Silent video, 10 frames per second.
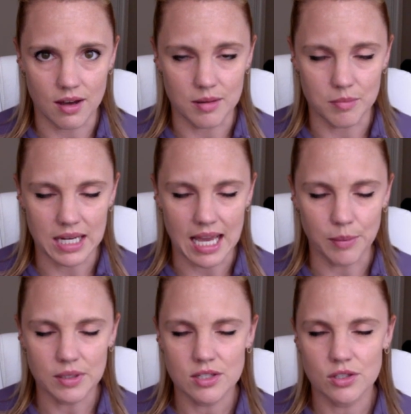
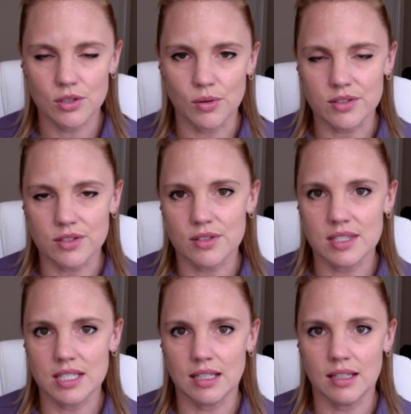Minneapolis. You also
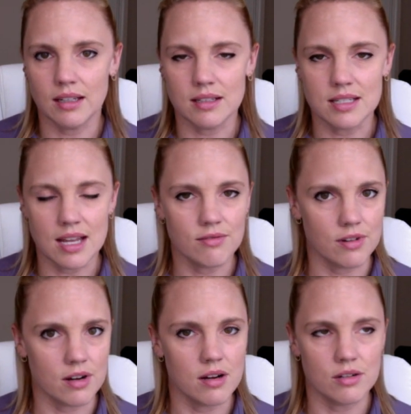see
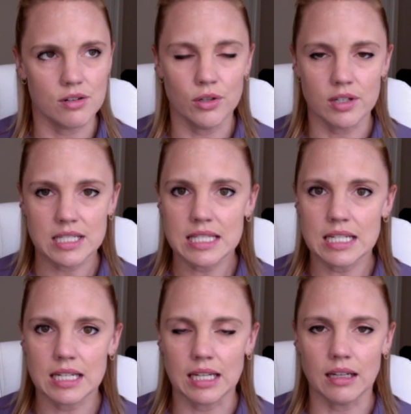Denver, New York
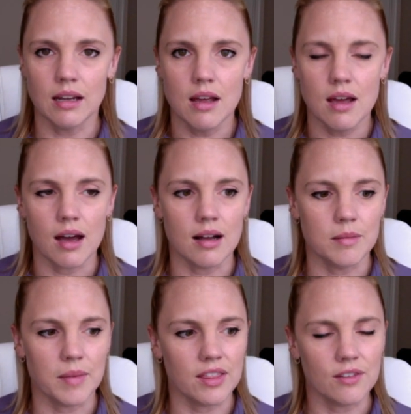City.
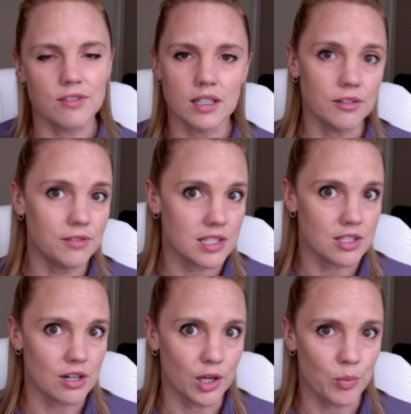I think Philadelphia is
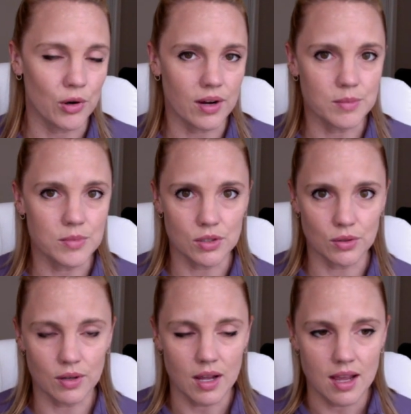starting a program
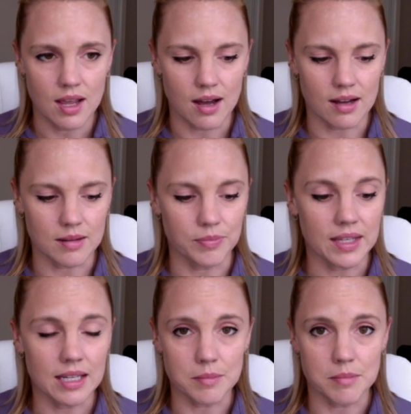soon.
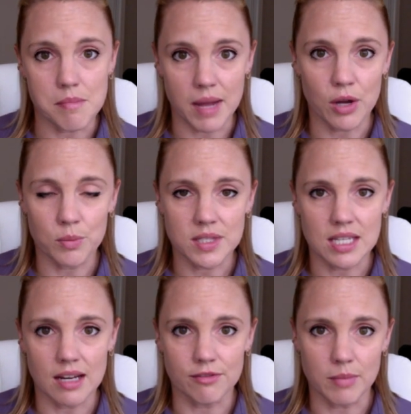In my home
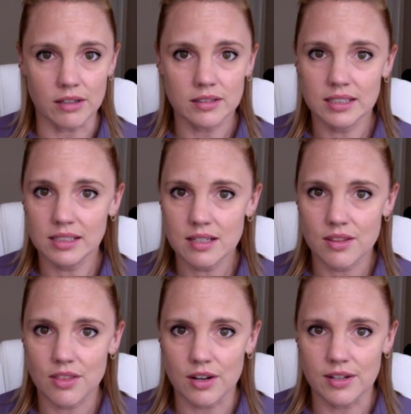state of Maryland,
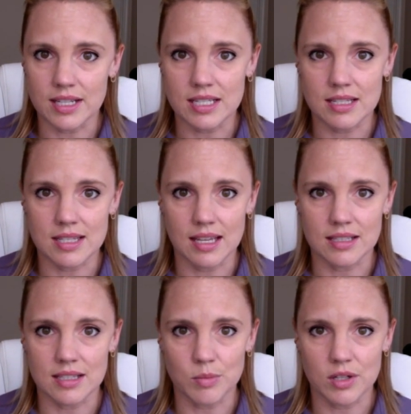there is a
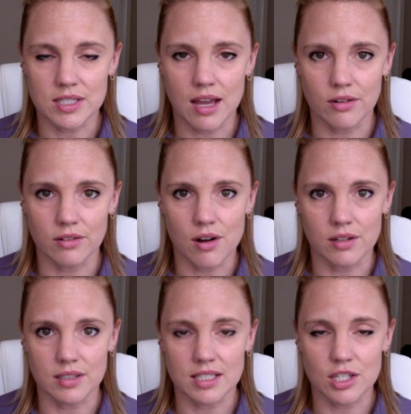small town
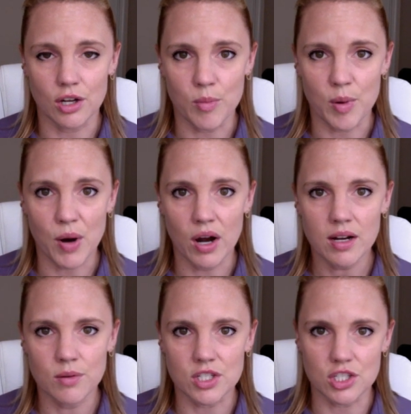called Tacoma
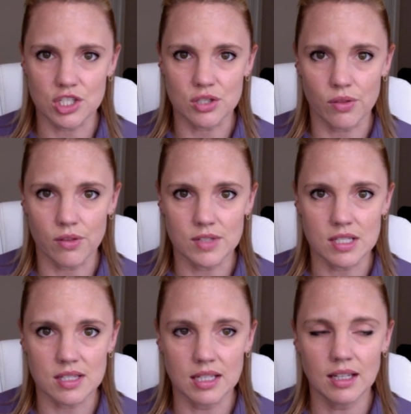Park, which is just north of
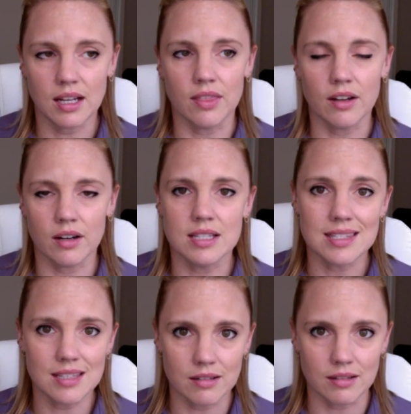DC, and they're
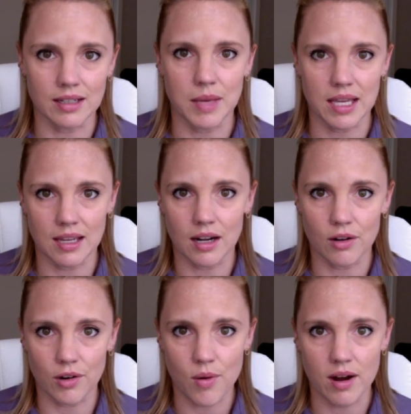considering making it a
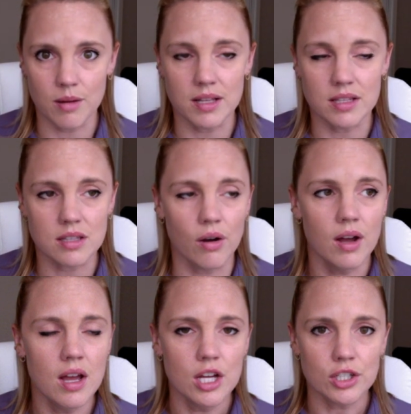requirement. So
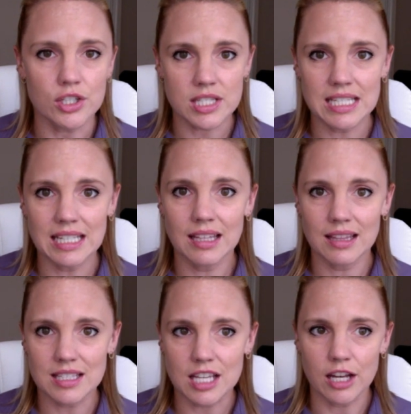you're seeing
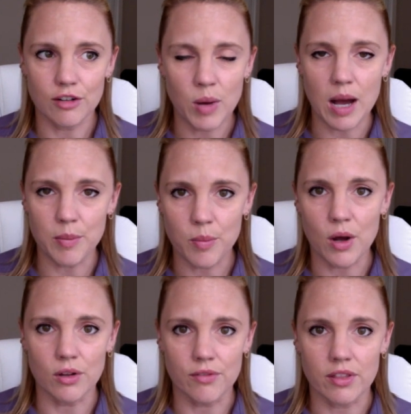this kind of pop up
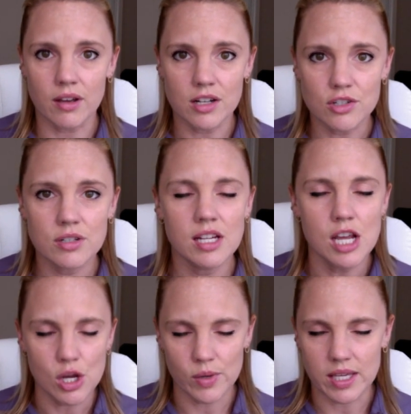all over the country.
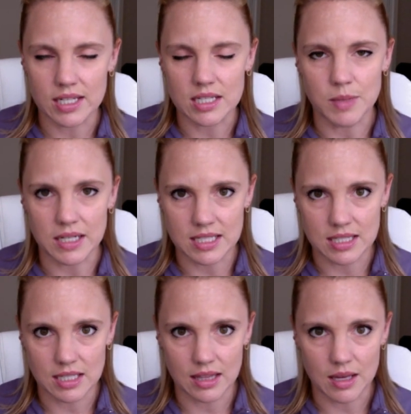We can expect to
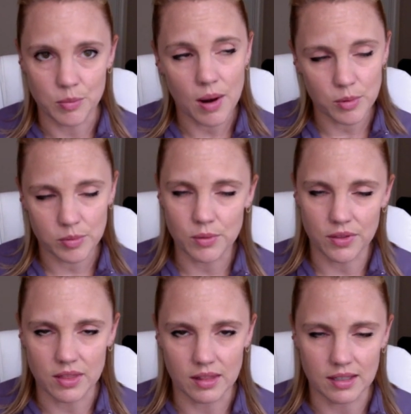see that probably
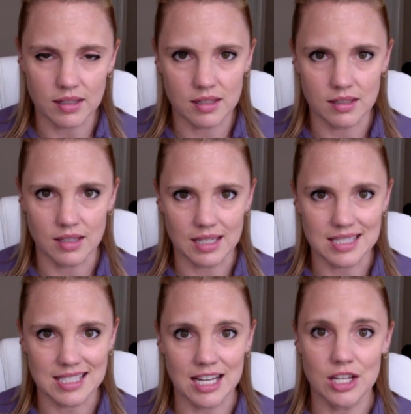within the
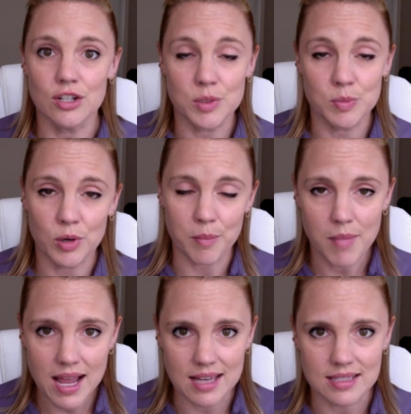next 10 years, per
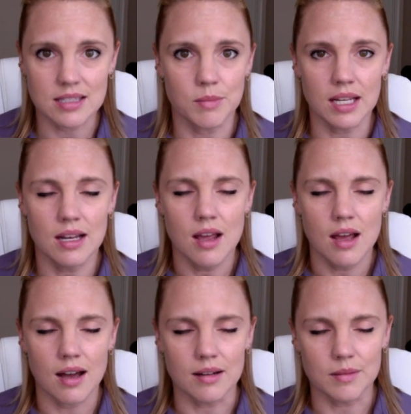my estimate.
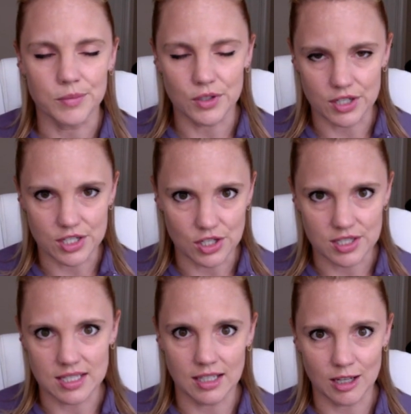You're going to start
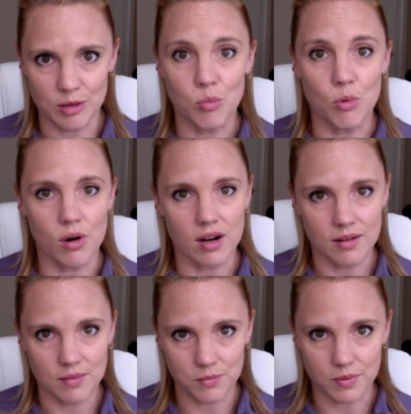seeing it more
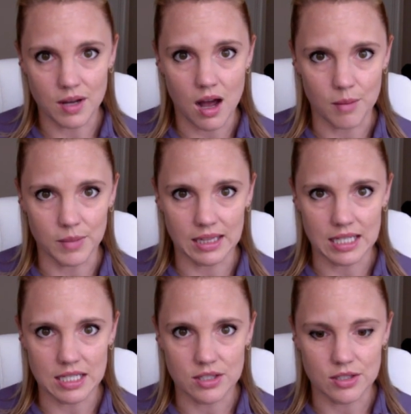
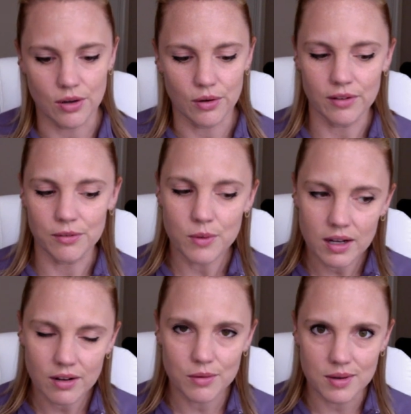commonly. So if we
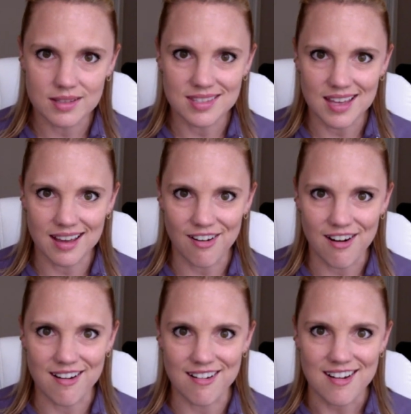are the ones that
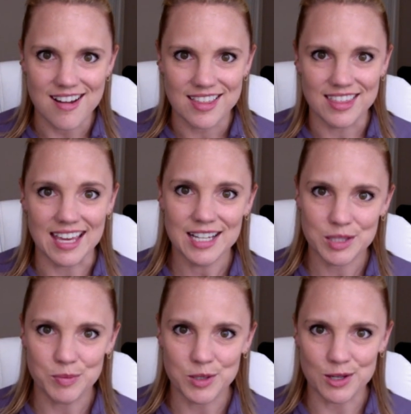are the
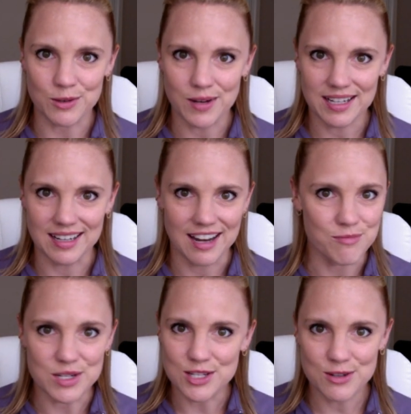experts already and have
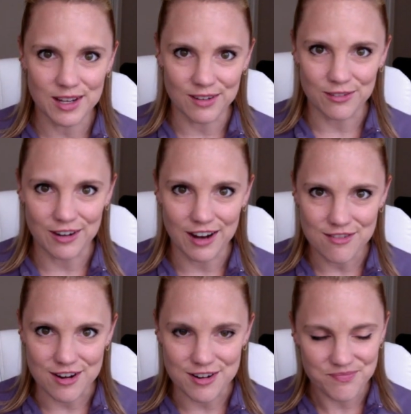been doing it
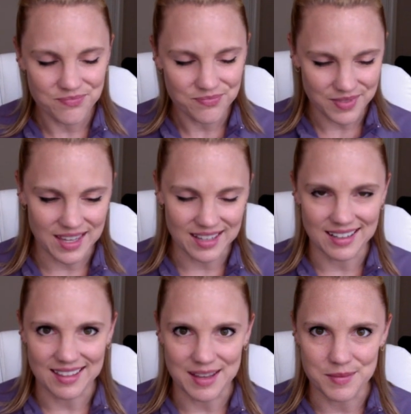forever, then
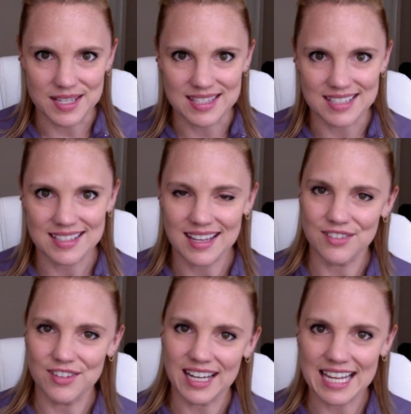that makes us kind of
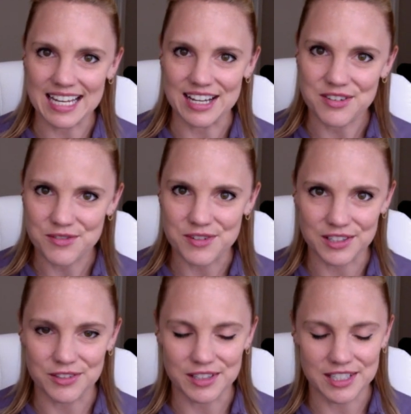an in really,
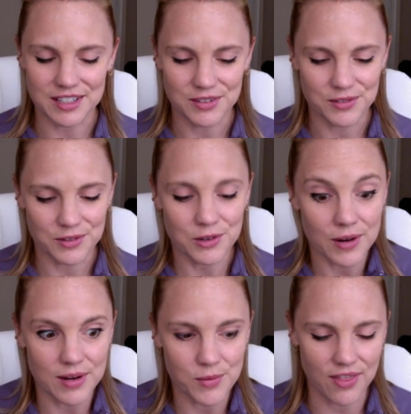really
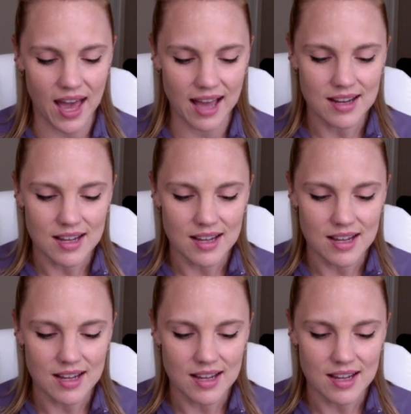great with that.